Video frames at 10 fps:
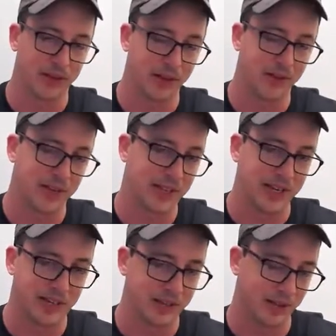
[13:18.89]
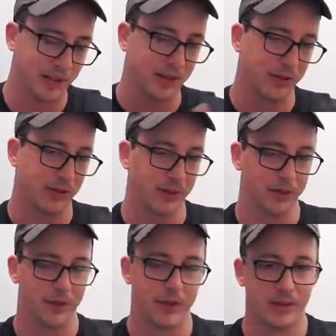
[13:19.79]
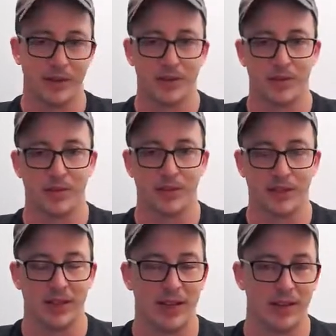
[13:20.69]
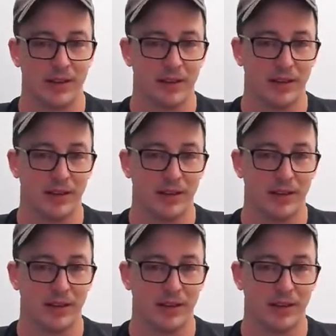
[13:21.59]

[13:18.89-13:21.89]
Like you have a take until or something like that.